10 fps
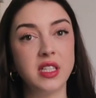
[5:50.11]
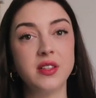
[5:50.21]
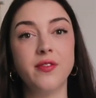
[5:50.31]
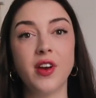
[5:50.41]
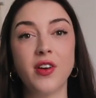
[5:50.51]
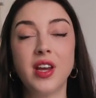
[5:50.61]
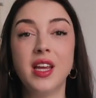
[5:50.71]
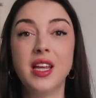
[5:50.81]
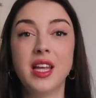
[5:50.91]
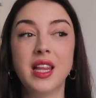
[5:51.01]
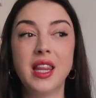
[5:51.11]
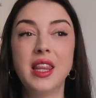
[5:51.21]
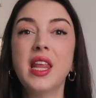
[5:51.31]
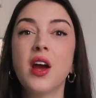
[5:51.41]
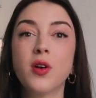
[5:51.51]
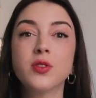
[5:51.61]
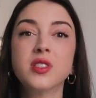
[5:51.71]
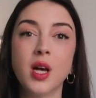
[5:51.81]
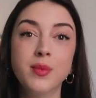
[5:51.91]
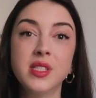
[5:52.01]
it's a very narrow
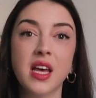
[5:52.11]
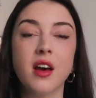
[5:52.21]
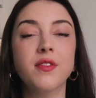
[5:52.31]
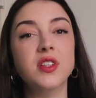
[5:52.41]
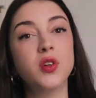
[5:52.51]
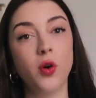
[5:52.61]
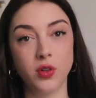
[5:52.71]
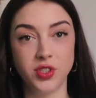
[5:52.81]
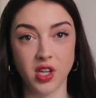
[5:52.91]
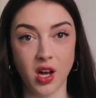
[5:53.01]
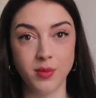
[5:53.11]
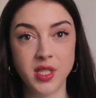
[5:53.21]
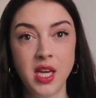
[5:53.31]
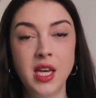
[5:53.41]
subset of the total jobs